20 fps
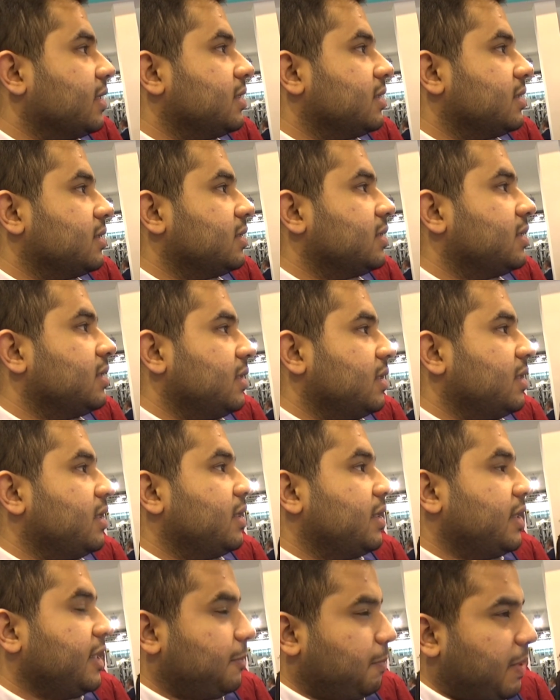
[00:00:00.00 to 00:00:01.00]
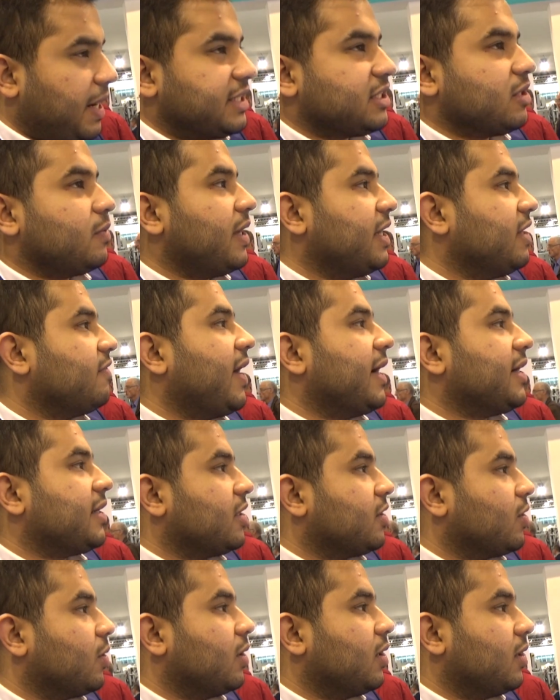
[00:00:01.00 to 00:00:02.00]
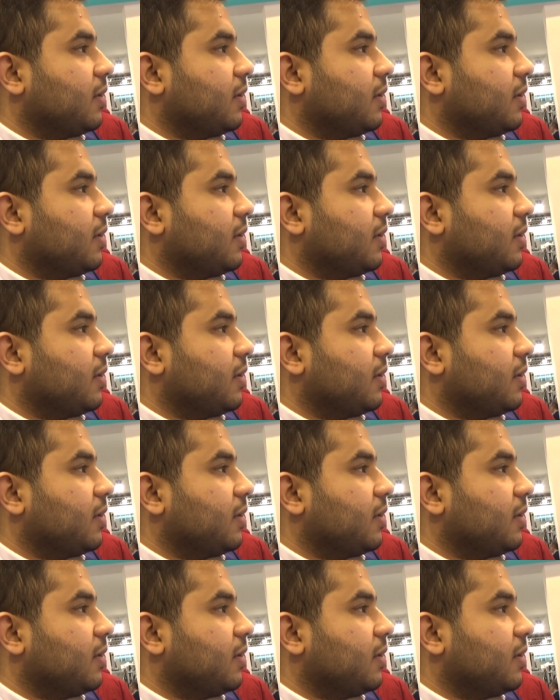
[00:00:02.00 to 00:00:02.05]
it plays a very vital role.